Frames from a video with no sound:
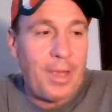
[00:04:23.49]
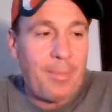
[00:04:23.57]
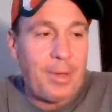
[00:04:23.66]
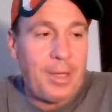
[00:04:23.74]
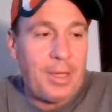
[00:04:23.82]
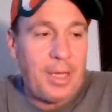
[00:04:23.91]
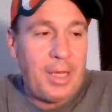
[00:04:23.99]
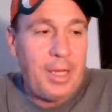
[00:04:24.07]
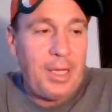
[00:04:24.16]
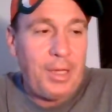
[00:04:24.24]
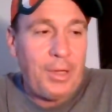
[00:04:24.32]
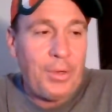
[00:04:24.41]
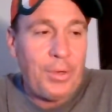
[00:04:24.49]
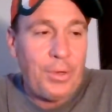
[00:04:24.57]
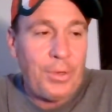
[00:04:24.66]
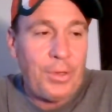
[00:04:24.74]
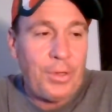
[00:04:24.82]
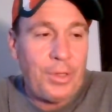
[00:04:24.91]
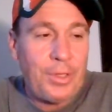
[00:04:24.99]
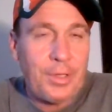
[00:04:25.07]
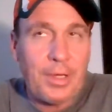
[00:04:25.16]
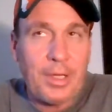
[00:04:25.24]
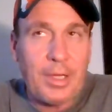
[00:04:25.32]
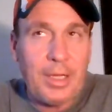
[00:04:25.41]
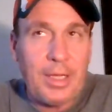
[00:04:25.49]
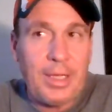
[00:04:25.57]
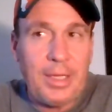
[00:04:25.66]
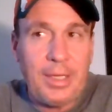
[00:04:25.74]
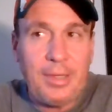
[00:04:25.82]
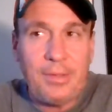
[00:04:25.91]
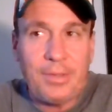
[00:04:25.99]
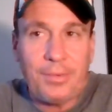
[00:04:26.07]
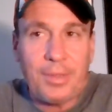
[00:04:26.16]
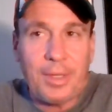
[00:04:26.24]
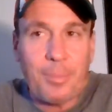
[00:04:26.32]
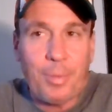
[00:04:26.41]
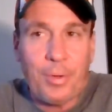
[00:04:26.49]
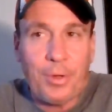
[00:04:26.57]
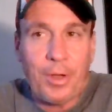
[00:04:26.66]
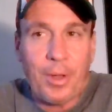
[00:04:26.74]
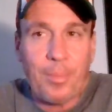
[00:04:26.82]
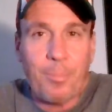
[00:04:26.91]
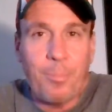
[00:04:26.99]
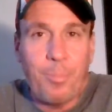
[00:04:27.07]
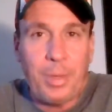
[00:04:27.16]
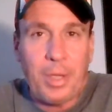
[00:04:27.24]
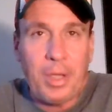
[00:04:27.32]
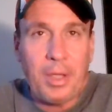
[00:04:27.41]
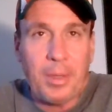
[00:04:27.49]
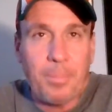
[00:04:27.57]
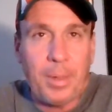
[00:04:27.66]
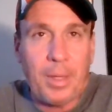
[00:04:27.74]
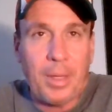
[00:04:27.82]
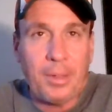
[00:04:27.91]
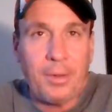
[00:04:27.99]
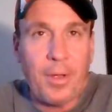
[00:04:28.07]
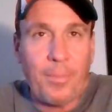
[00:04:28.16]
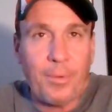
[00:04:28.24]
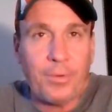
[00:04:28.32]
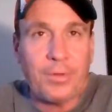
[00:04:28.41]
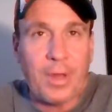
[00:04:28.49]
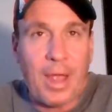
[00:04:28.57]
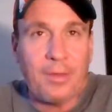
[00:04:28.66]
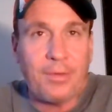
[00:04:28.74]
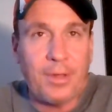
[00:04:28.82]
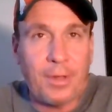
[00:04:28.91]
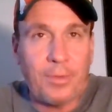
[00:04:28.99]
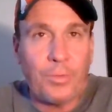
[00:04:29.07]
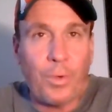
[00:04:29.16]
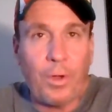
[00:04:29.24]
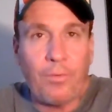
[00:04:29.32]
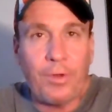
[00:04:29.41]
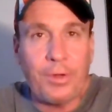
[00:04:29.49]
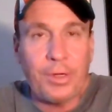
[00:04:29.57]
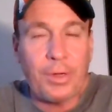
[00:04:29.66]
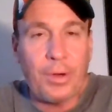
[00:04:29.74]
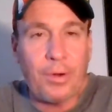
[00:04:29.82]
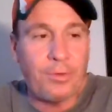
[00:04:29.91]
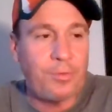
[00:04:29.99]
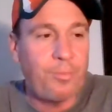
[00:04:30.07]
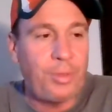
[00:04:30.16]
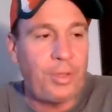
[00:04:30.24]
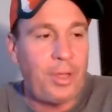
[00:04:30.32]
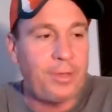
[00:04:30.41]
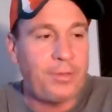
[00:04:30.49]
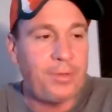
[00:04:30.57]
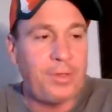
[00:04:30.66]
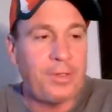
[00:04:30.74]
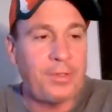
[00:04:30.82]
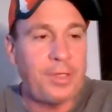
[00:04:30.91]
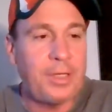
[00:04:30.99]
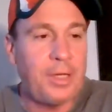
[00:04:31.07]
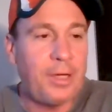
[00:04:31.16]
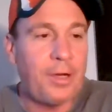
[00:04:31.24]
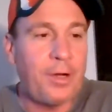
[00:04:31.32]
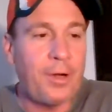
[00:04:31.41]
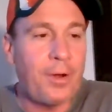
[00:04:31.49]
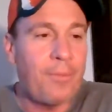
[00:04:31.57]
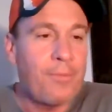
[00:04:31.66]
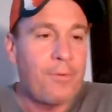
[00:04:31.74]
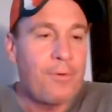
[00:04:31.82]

I mean, he could easily put up big, big numbers, as in 1,200 yards plus this year.